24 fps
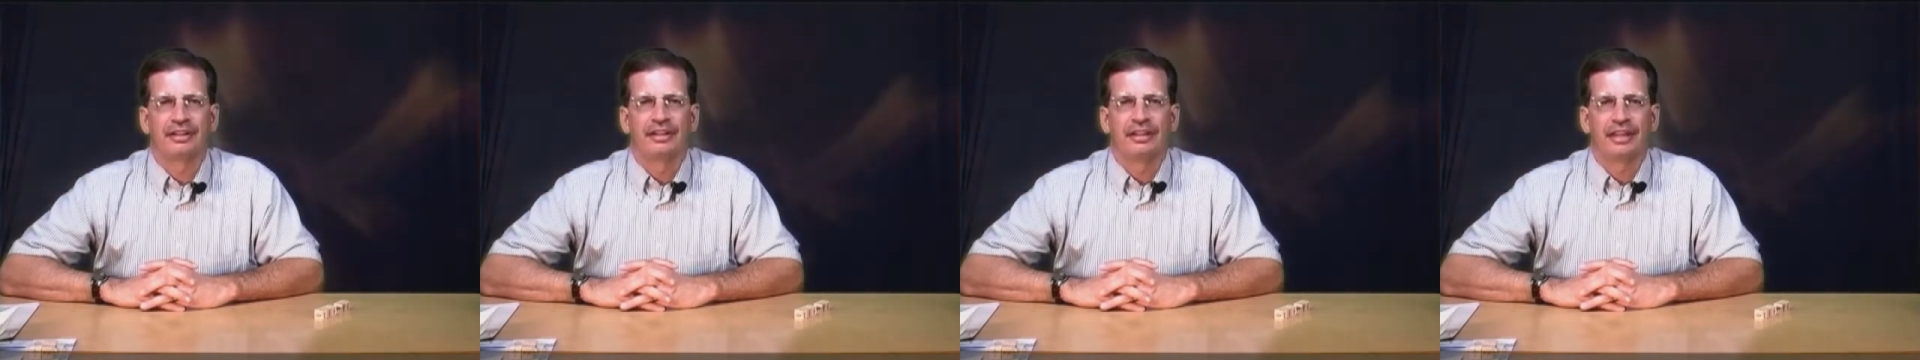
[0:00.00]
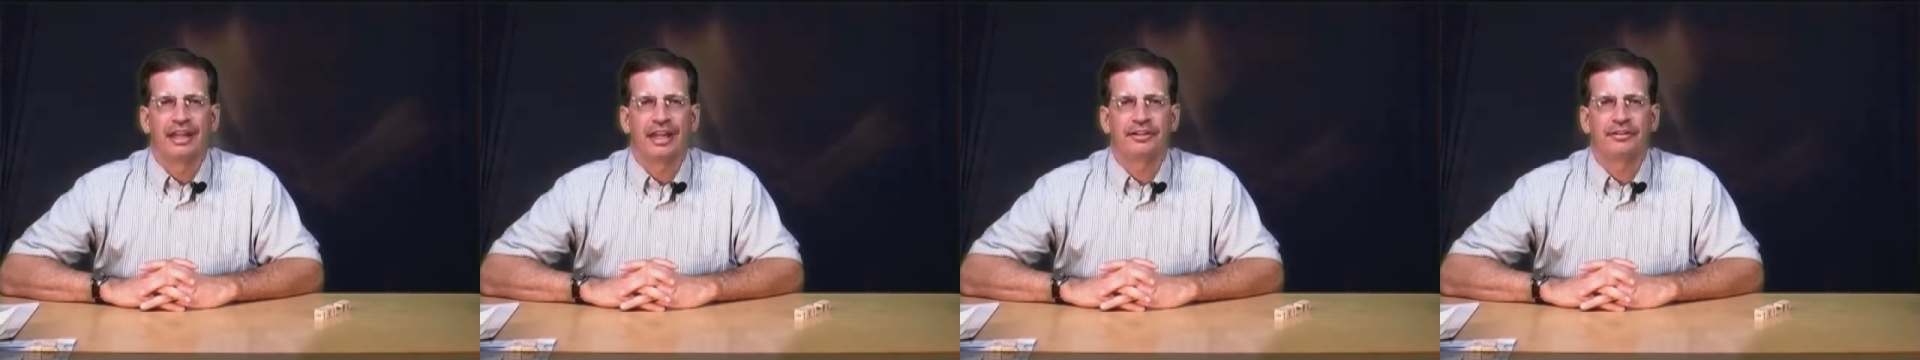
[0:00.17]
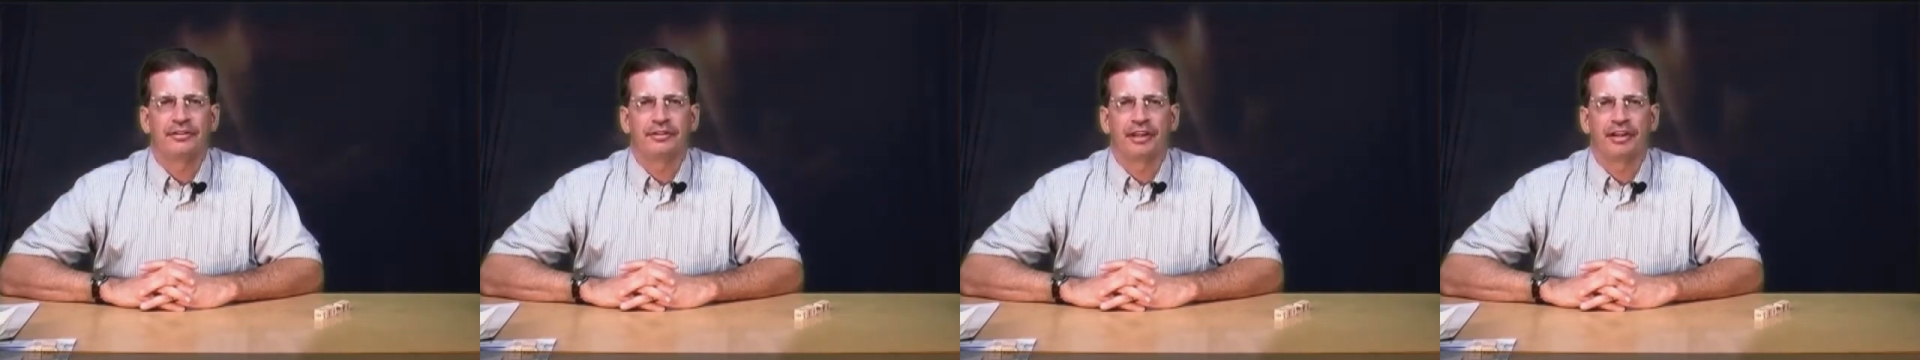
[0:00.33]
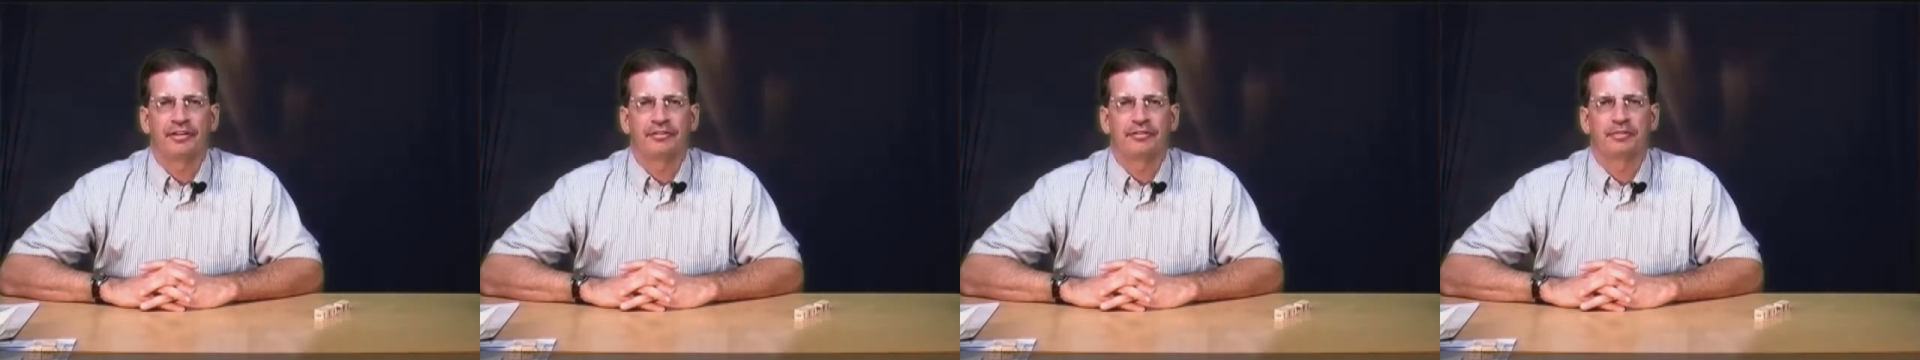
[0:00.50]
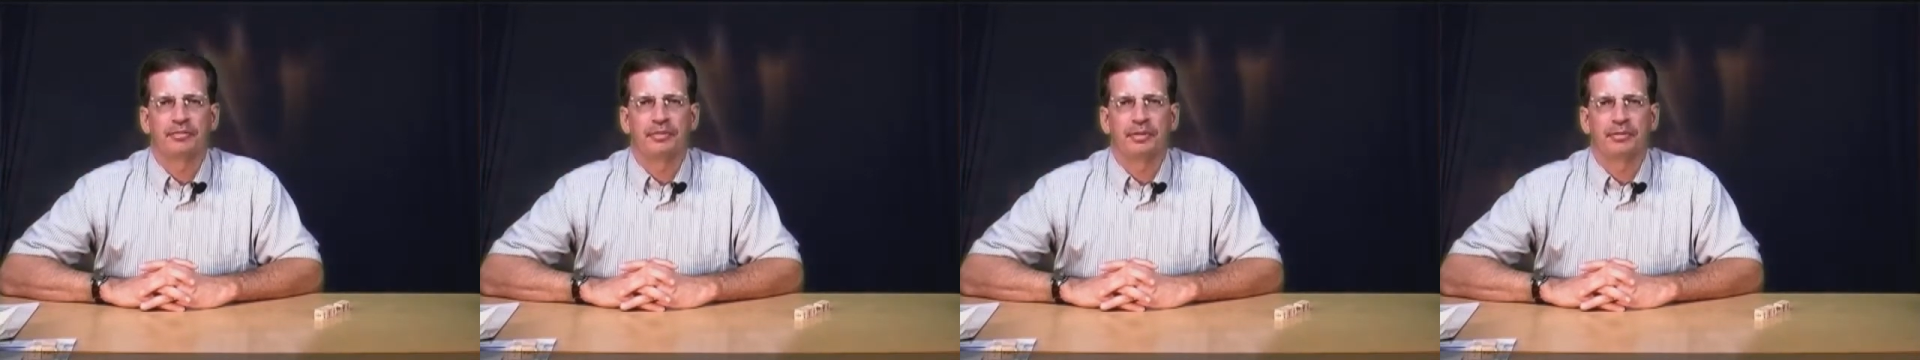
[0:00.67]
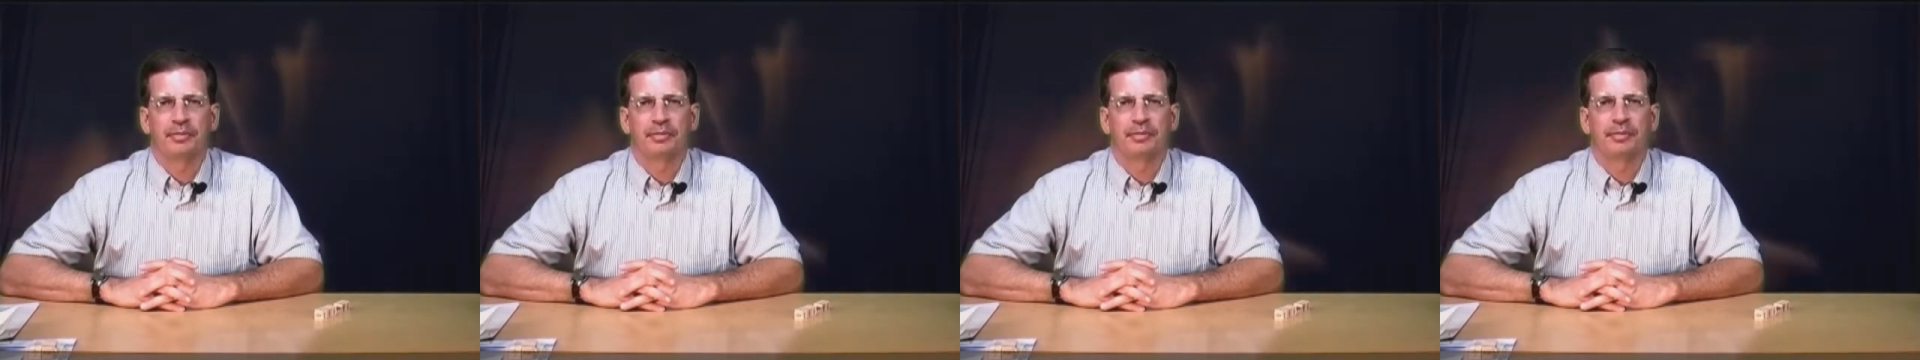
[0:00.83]
and you have to
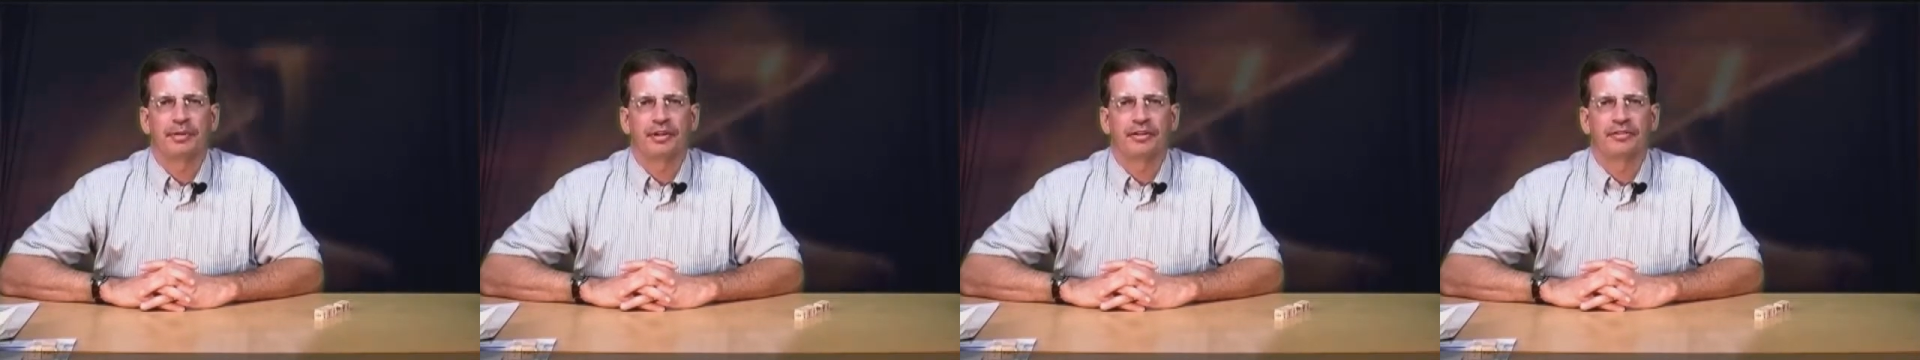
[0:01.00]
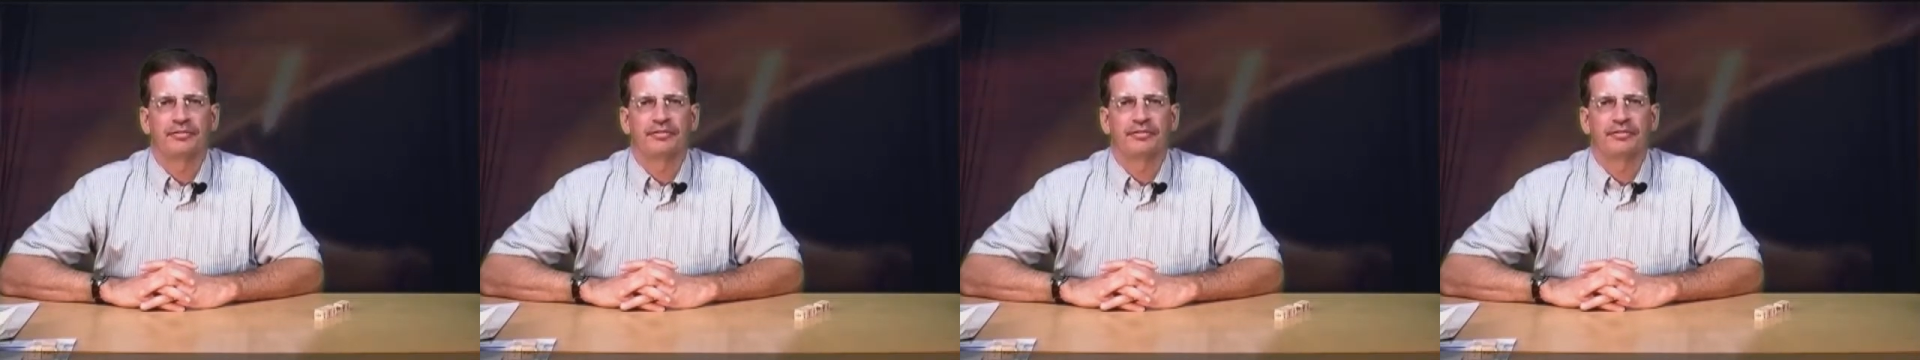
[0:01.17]
be prepared